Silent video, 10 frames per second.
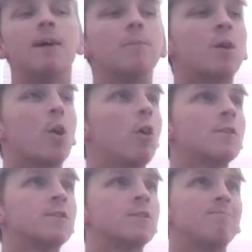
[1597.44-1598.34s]

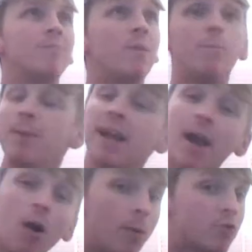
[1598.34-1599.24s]
because the big
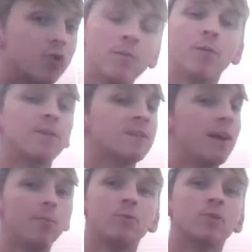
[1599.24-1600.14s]
elbow drop through the
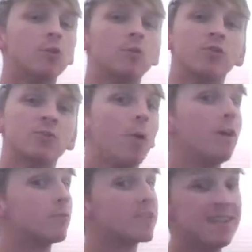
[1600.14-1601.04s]
table was a cool spot.
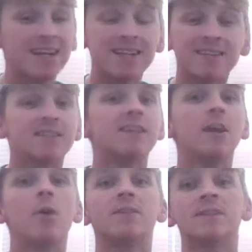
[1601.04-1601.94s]
It was nice to see
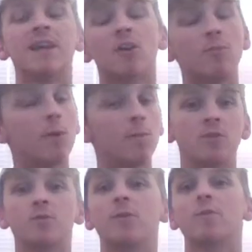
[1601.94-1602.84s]
Owens get
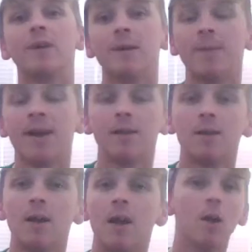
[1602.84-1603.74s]
comeuppance with a ring bell.
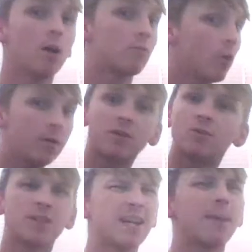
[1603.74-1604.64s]
Rollins
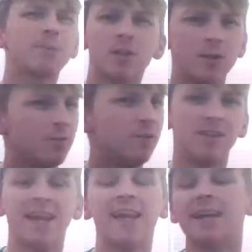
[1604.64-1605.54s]
was an absolute
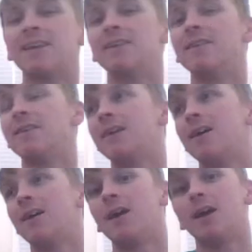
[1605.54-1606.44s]
dick, and
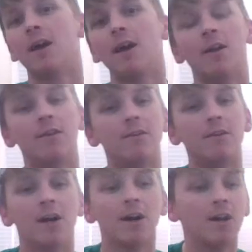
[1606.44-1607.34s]

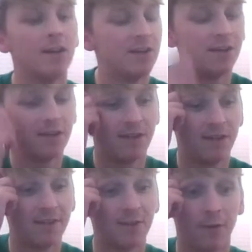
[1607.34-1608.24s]

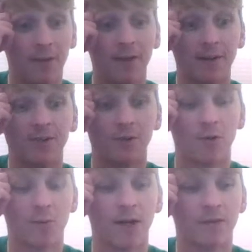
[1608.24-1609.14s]
there's another thing I need to
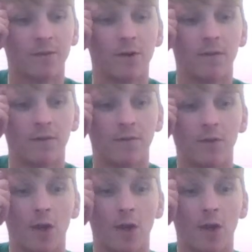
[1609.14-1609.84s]
talk about as far as this feud